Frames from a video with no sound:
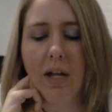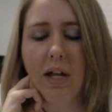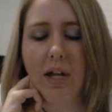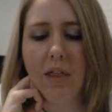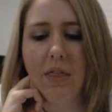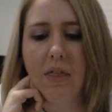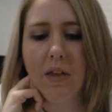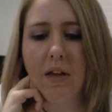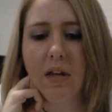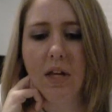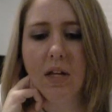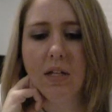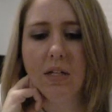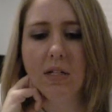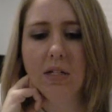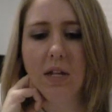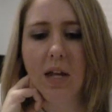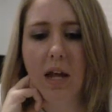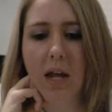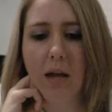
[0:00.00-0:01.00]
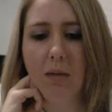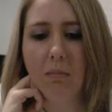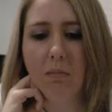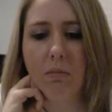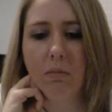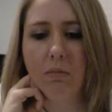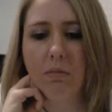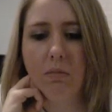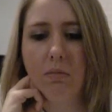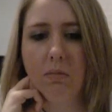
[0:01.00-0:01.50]
can't think of his name,
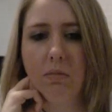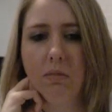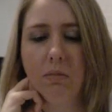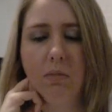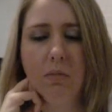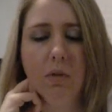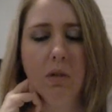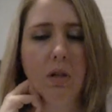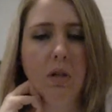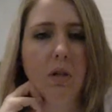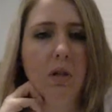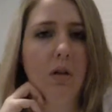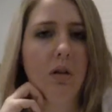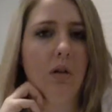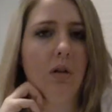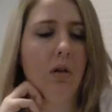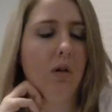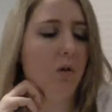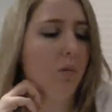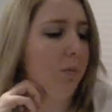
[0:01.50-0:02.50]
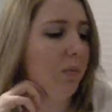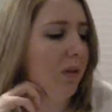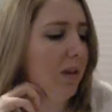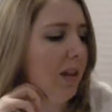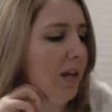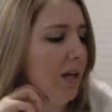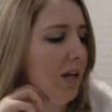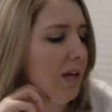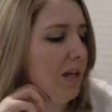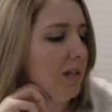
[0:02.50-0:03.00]
who
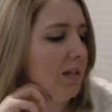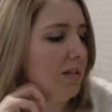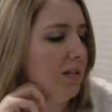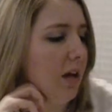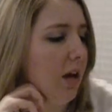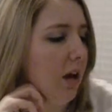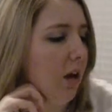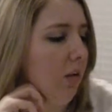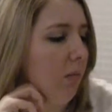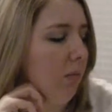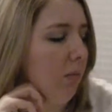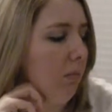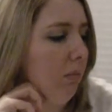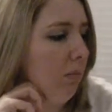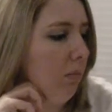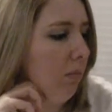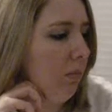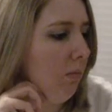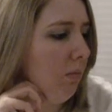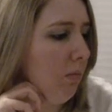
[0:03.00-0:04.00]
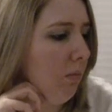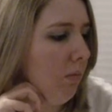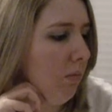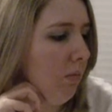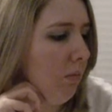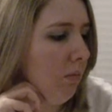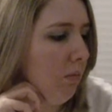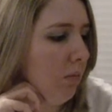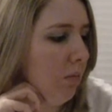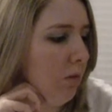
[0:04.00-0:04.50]
plays,
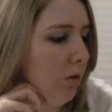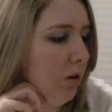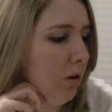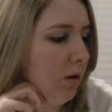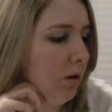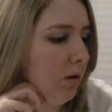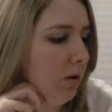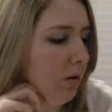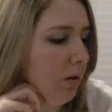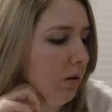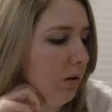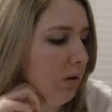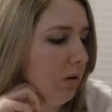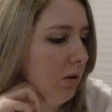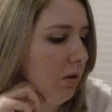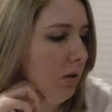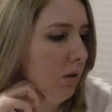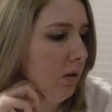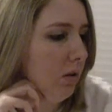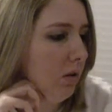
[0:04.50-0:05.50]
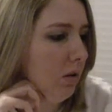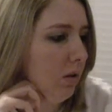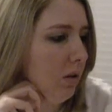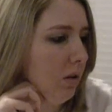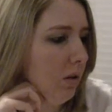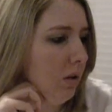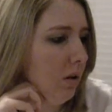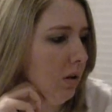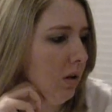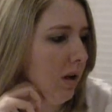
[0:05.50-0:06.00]
Kurt.
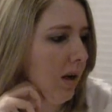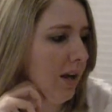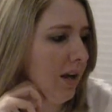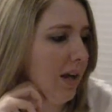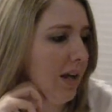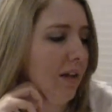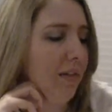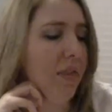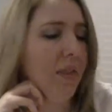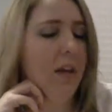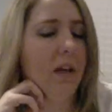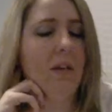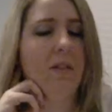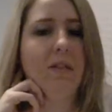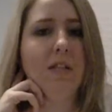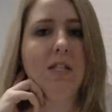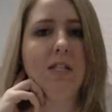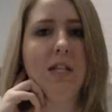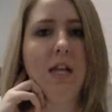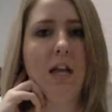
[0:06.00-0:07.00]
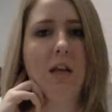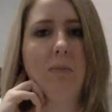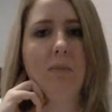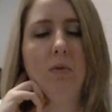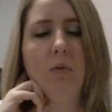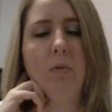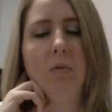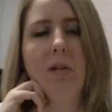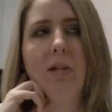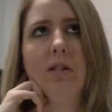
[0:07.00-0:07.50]
I can't think of his name,
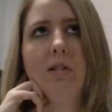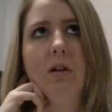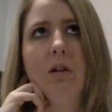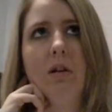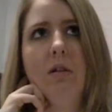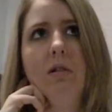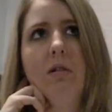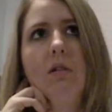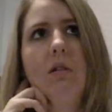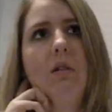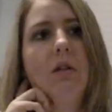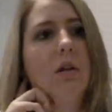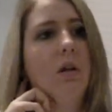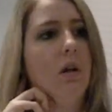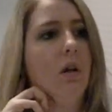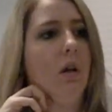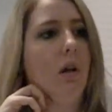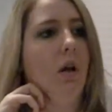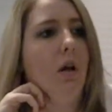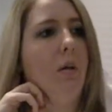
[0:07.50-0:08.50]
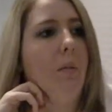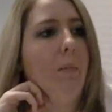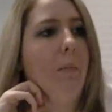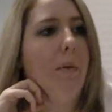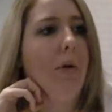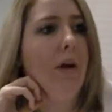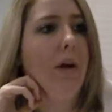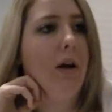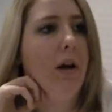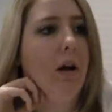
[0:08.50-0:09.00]
who plays Kurt,
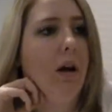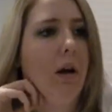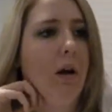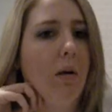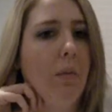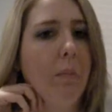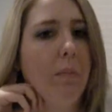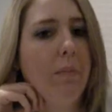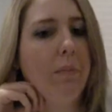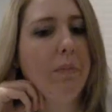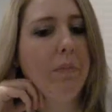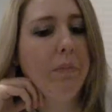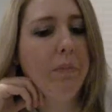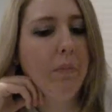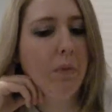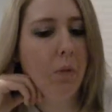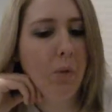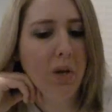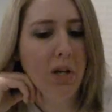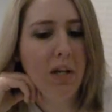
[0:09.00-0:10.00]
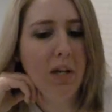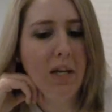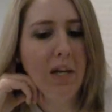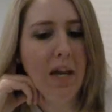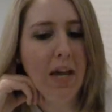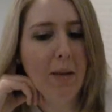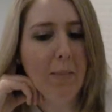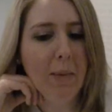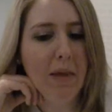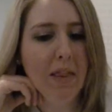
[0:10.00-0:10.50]
but, when he
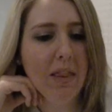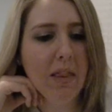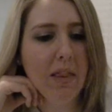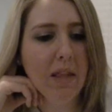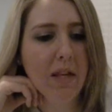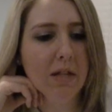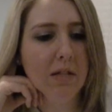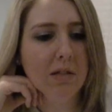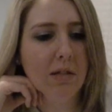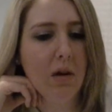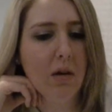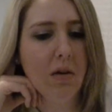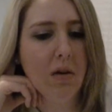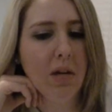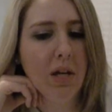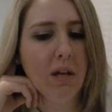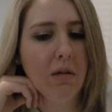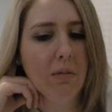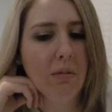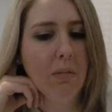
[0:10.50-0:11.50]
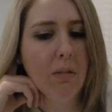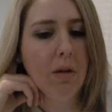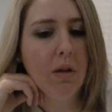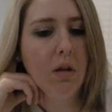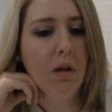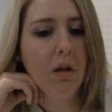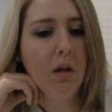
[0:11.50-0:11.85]
came in and they saw him,